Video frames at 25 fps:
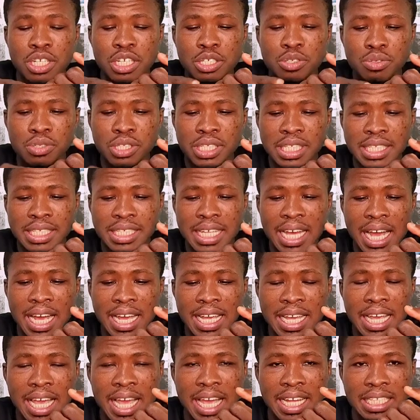need to
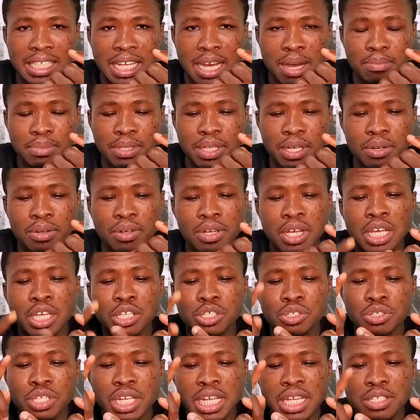design a thumbnail,
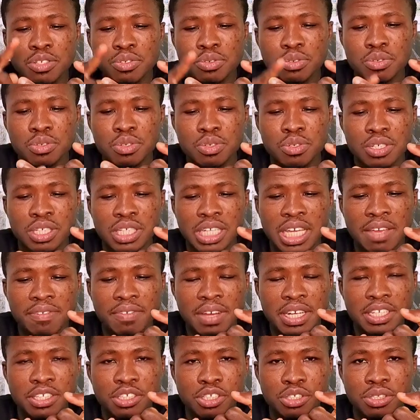you need to give
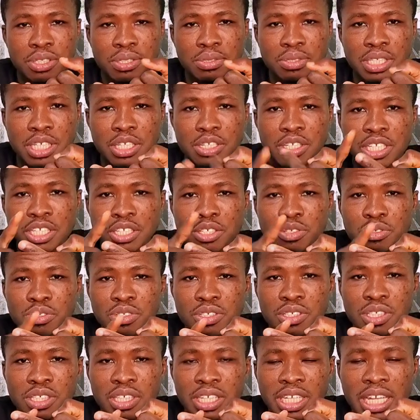a description, you need
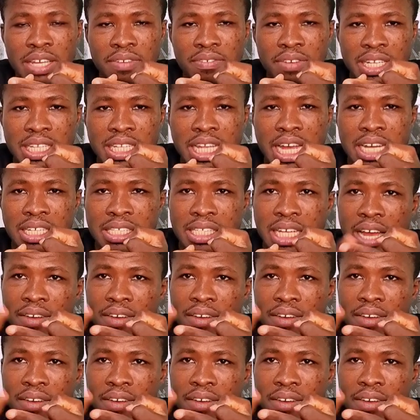to give a task.